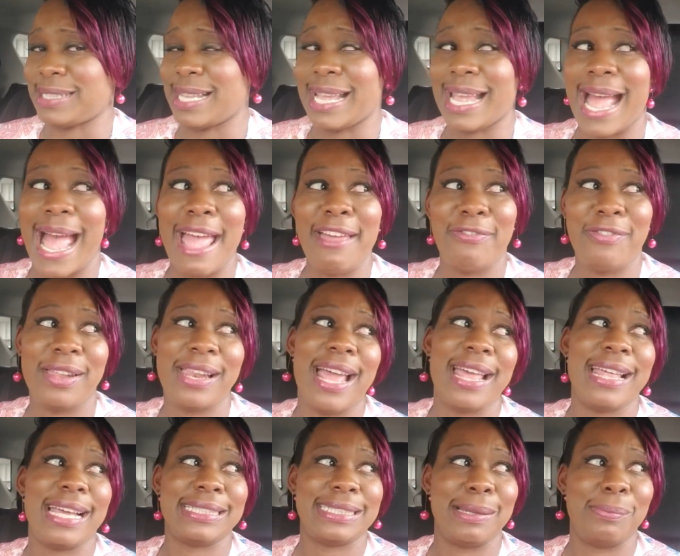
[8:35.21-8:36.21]
Like, I feel
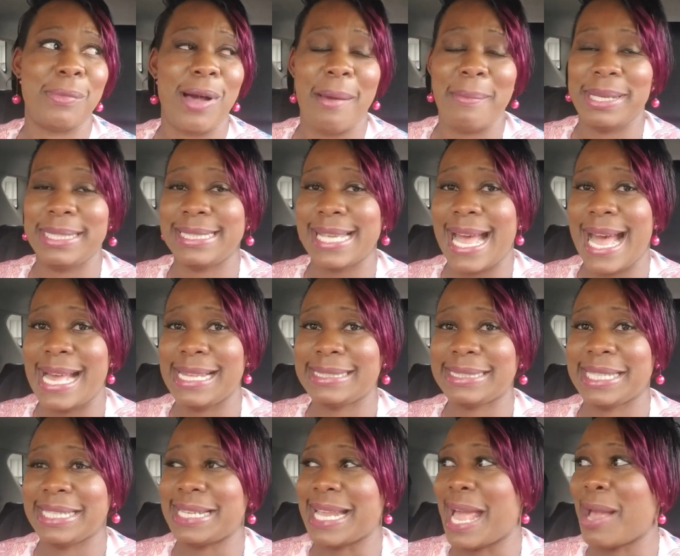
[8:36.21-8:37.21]
like that's a mommy
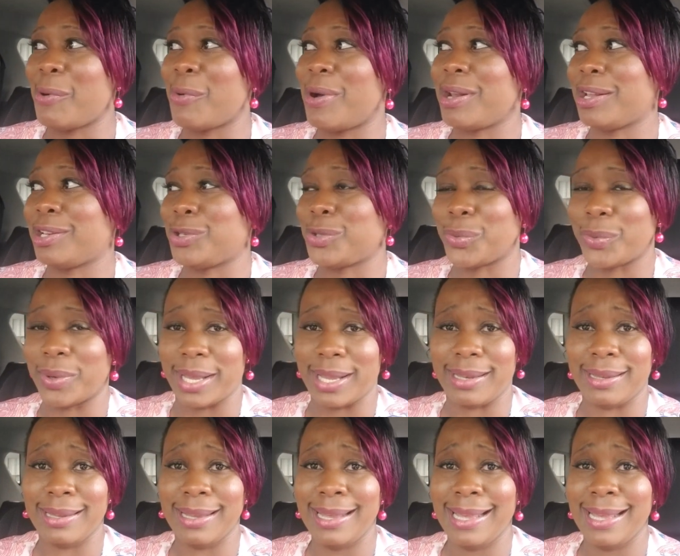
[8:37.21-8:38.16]
task and I want to do it.